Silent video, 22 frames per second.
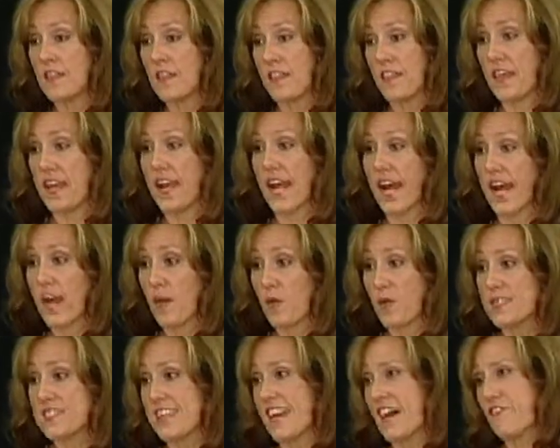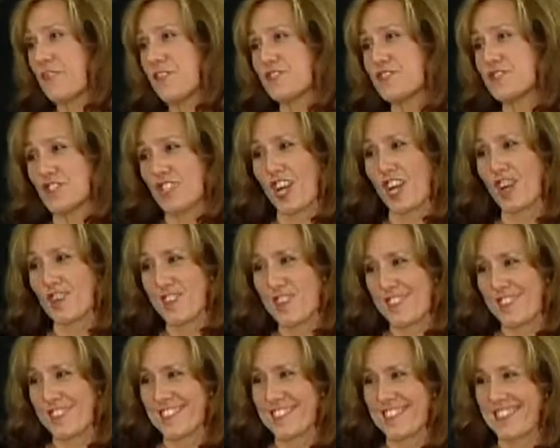then I always have their
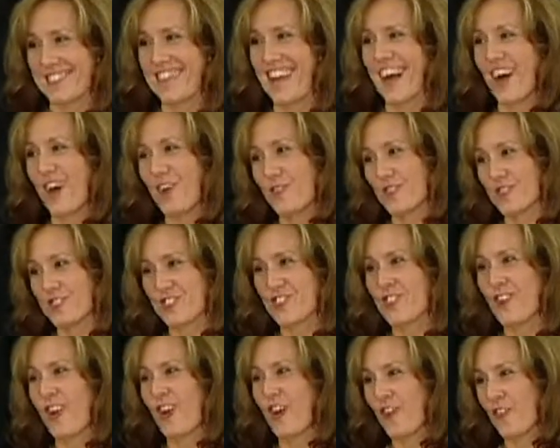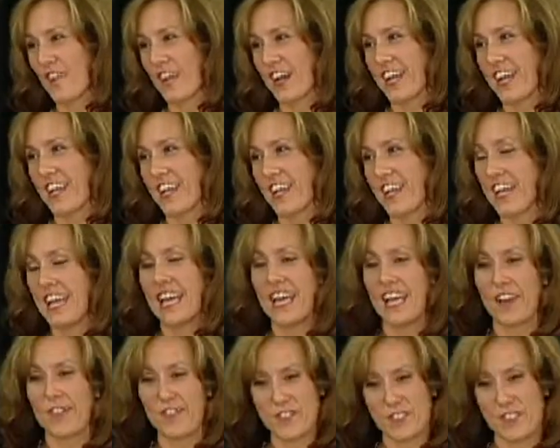charts out already
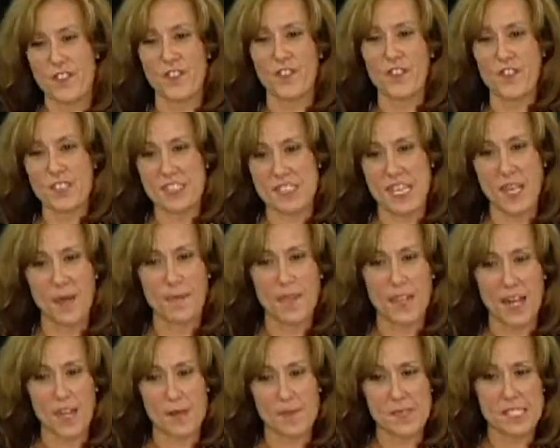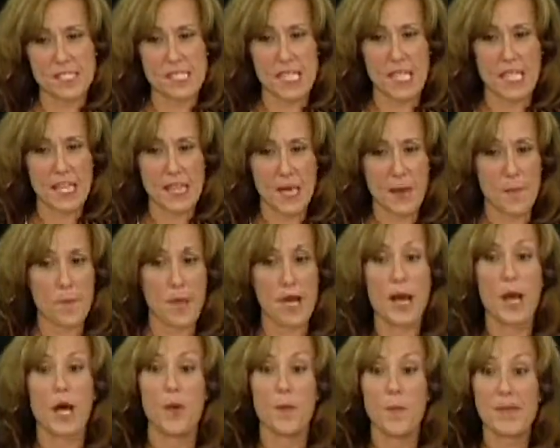if it's the first time that I'm seeing them,
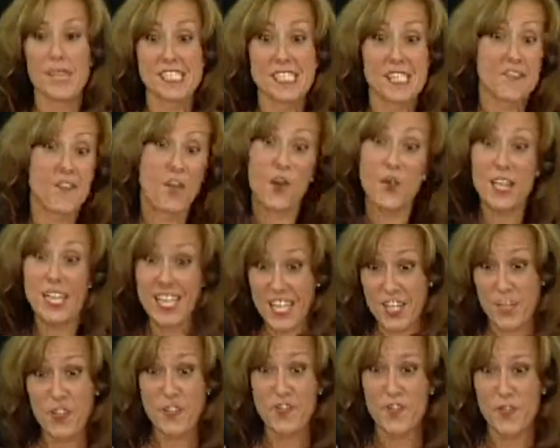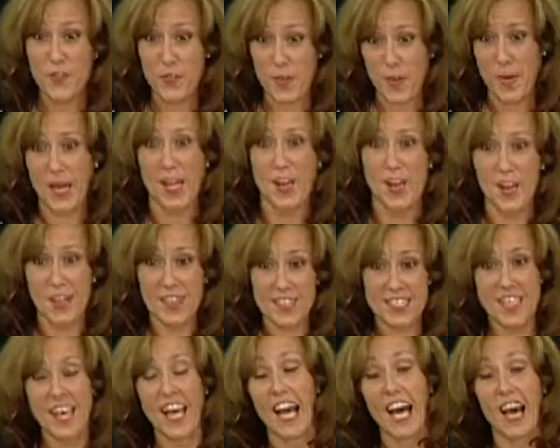because I've already interviewed the parent.
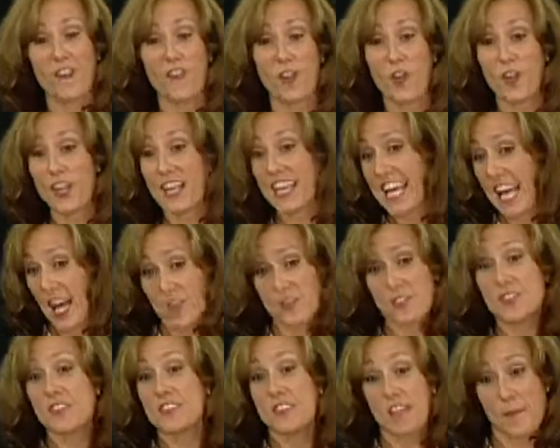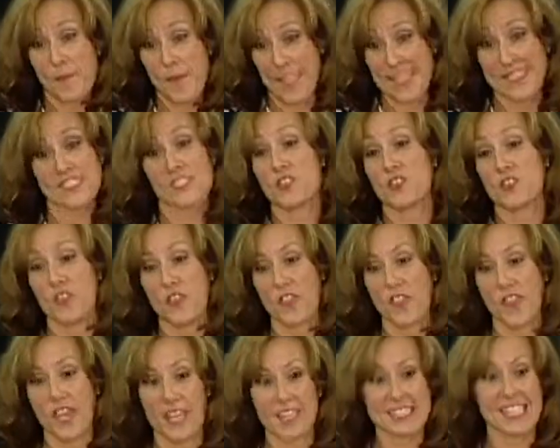I've already counseled them on certain
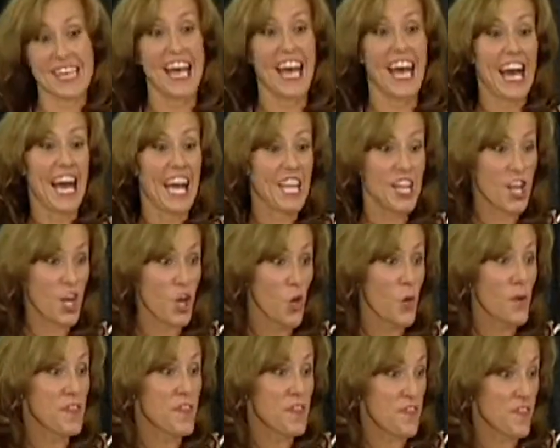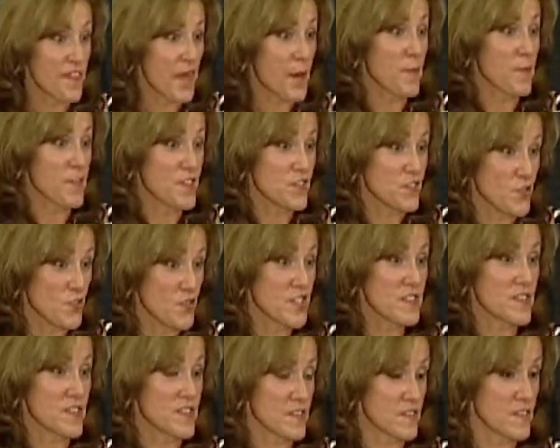things. I know what the family's
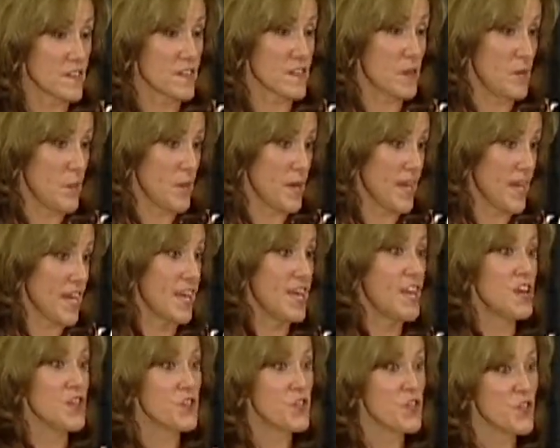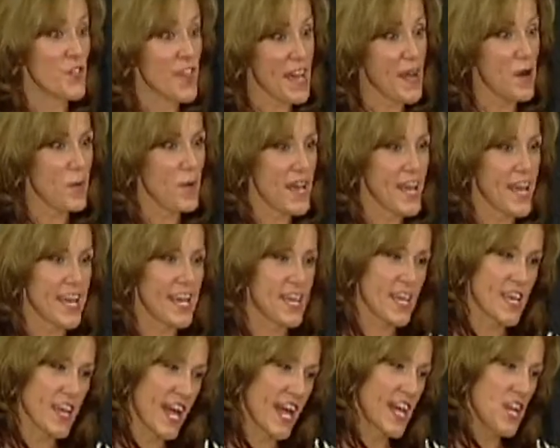risk is going to be, so that way I
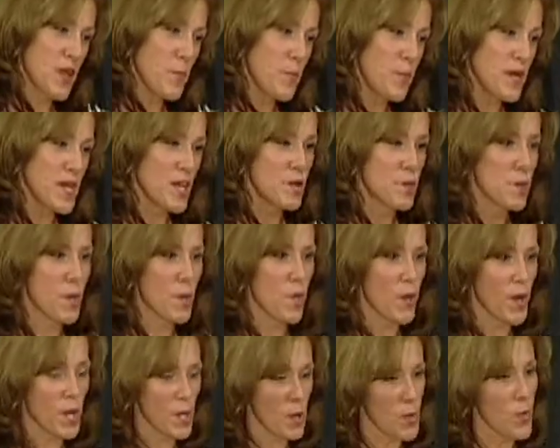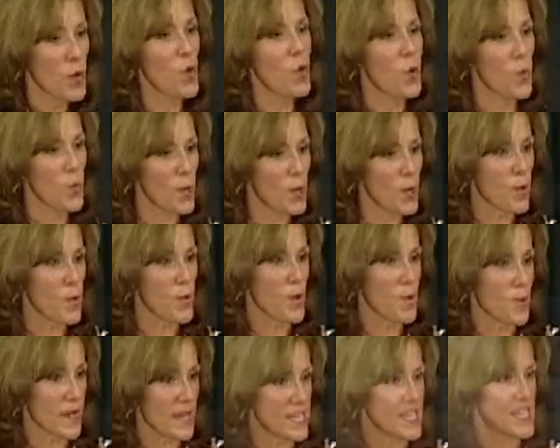can kind of pinpoint where we
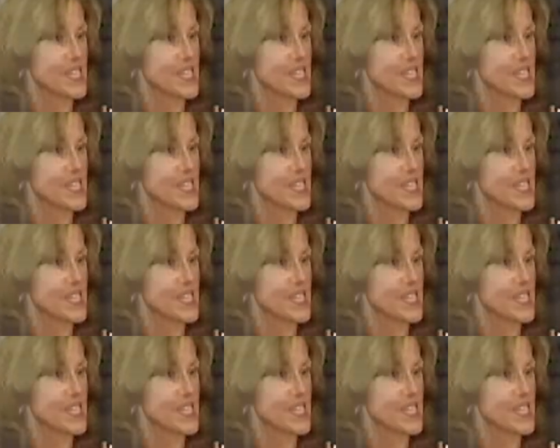might